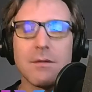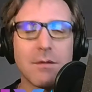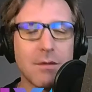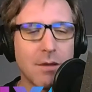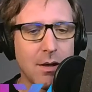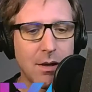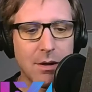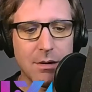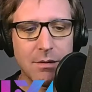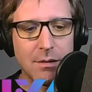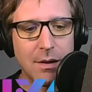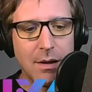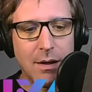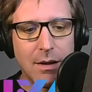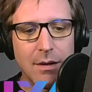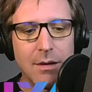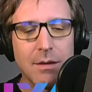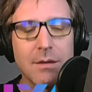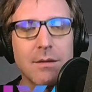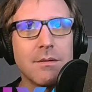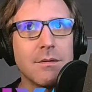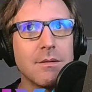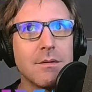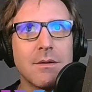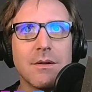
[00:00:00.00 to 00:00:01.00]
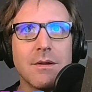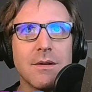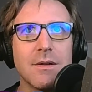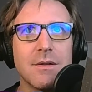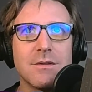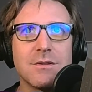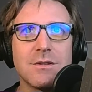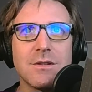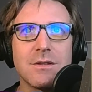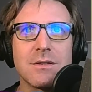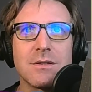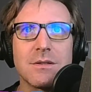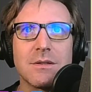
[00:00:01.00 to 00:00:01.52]
and it's
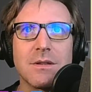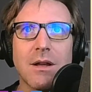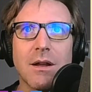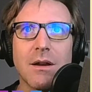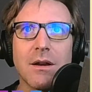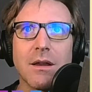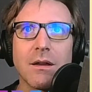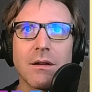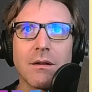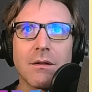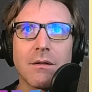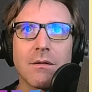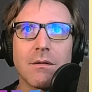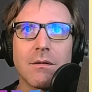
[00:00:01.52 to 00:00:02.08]
just stunning.